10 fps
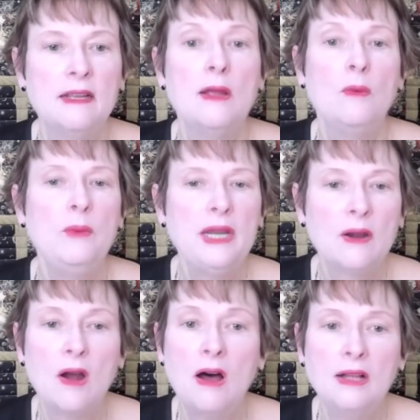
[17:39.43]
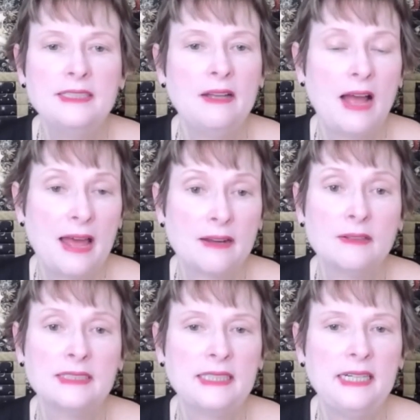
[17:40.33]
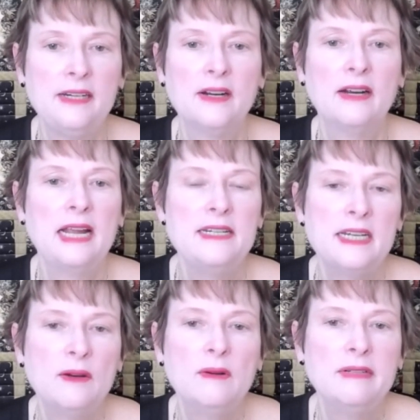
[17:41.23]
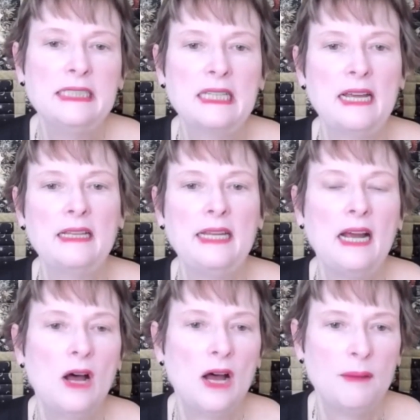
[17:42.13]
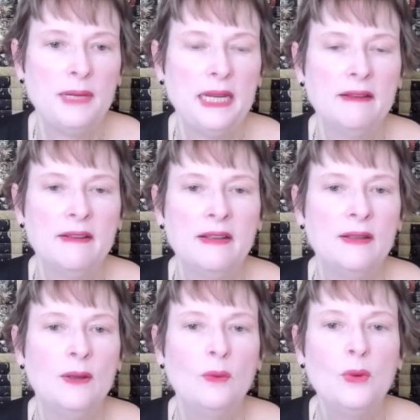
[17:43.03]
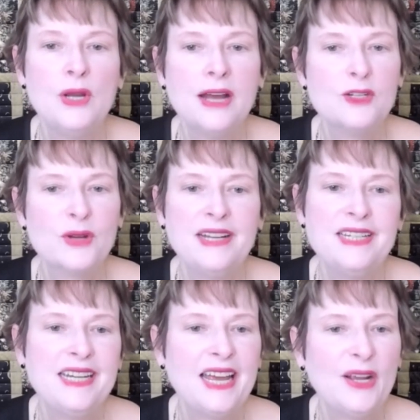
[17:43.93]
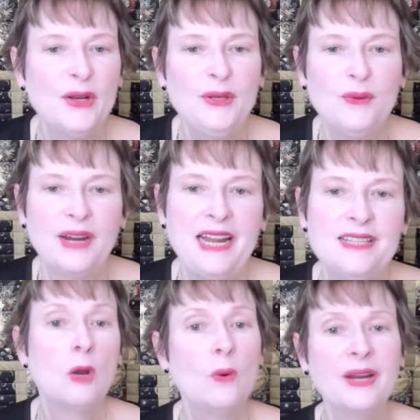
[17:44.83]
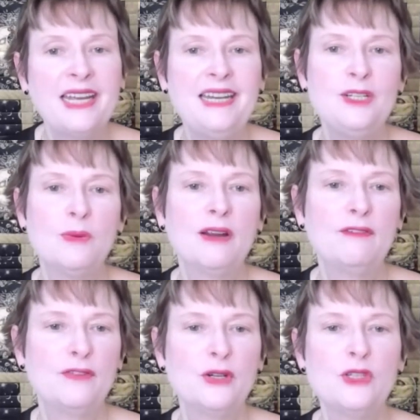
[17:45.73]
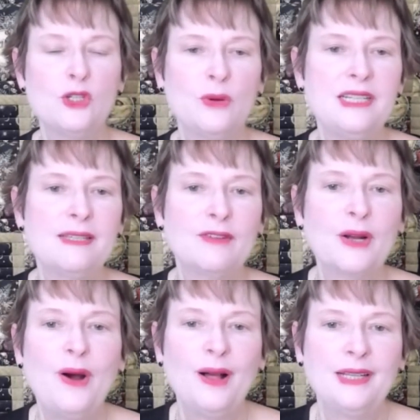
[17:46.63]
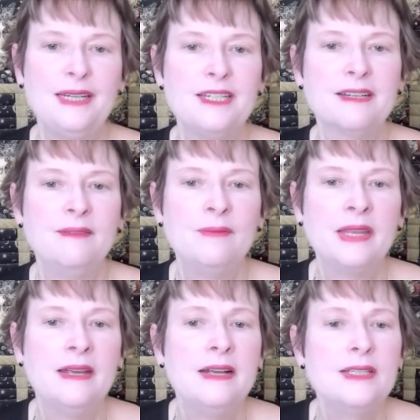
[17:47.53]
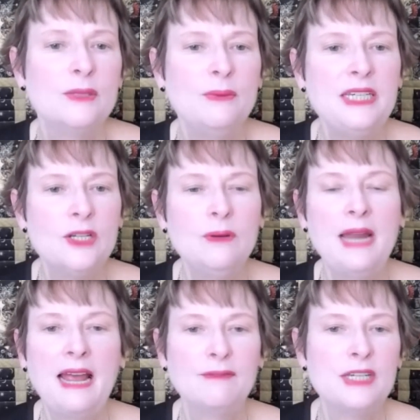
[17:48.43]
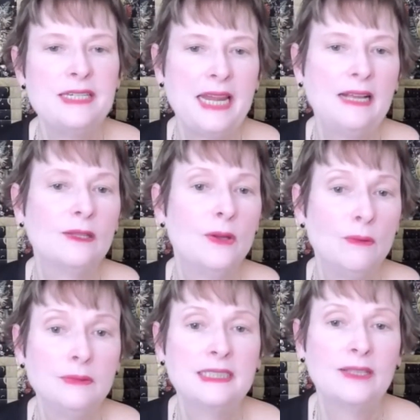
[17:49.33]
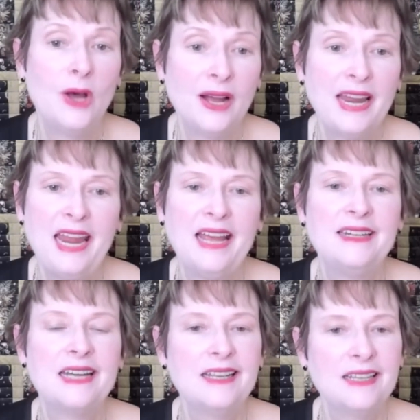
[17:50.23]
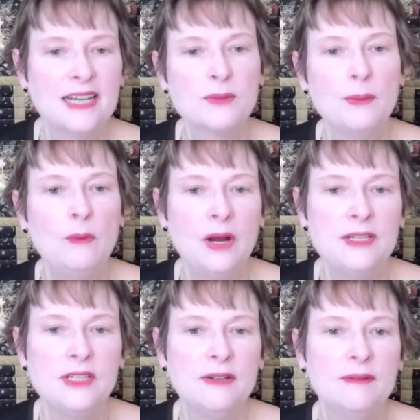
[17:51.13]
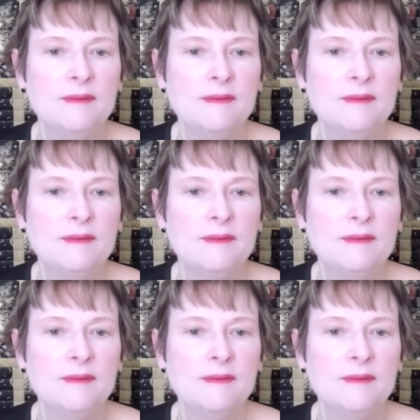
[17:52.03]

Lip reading: We are all adults here, and tarot is likely a hobby. We're not trying to get good grades or get into our first choice of a college. So we don't have to take notes longhand unless we want to.